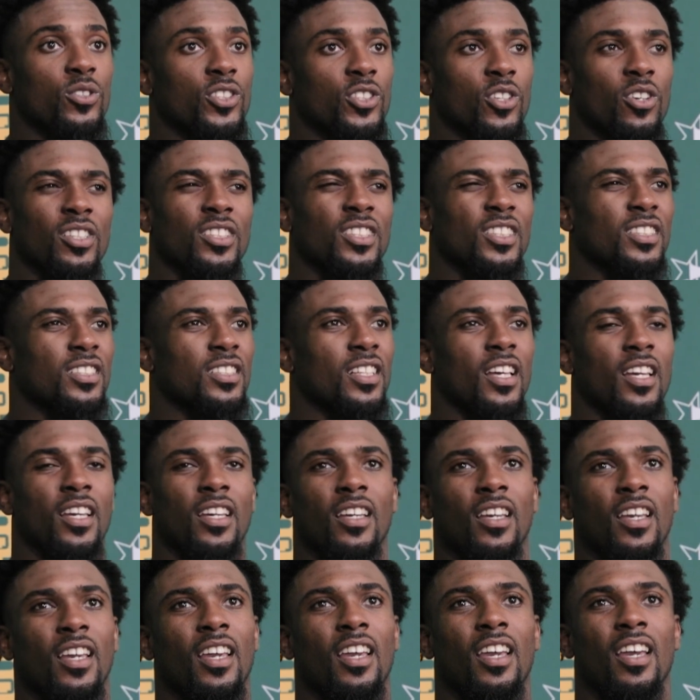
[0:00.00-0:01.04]
So it's just like,
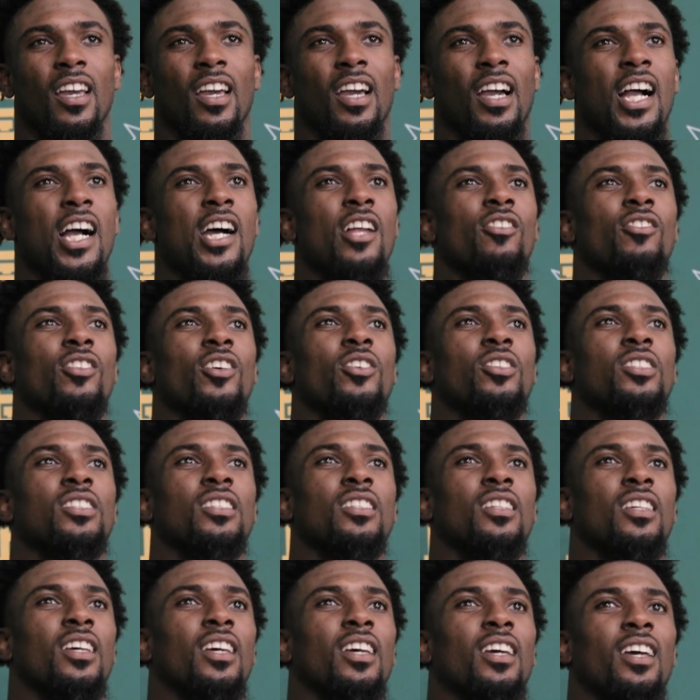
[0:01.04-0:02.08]
I don't know.